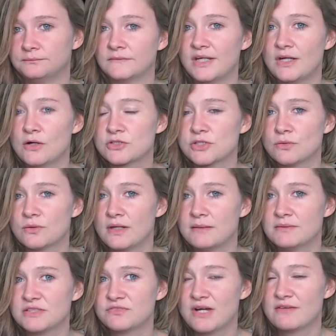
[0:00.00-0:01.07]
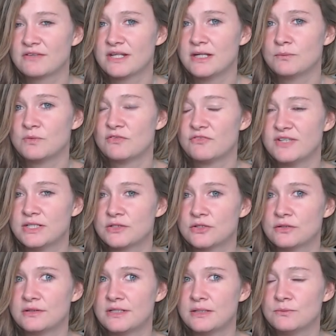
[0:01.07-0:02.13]
He also claimed that his father hit him with a
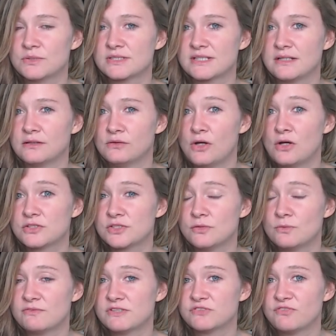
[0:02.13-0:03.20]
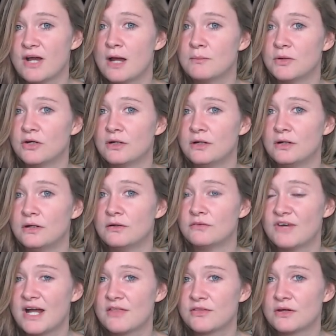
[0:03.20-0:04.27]
vehicle and he was in a lawsuit with his farmer
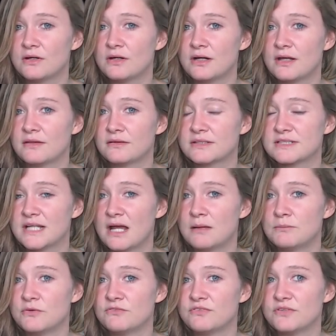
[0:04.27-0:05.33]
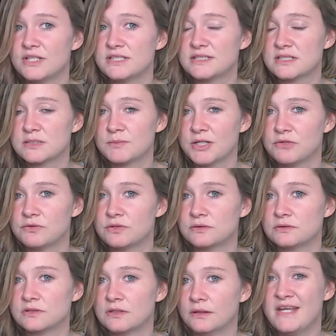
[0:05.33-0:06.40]
father at the time of his
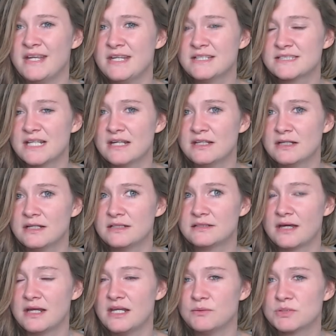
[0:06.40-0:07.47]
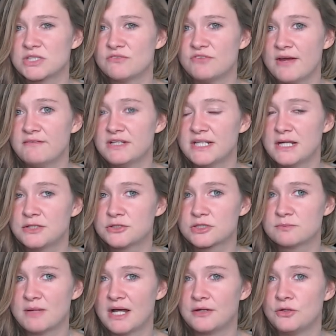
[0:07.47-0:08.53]
disappearance. He stated that he was a very dangerous
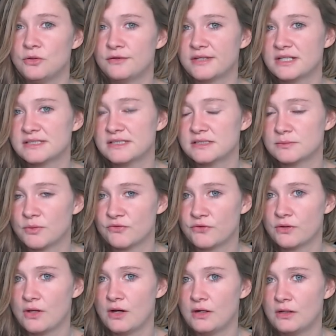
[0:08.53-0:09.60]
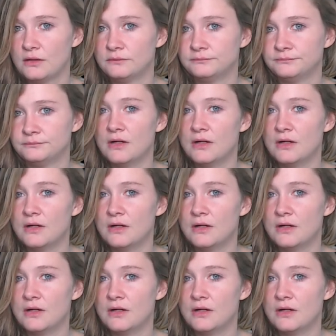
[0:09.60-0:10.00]
man who thinks he's above the law.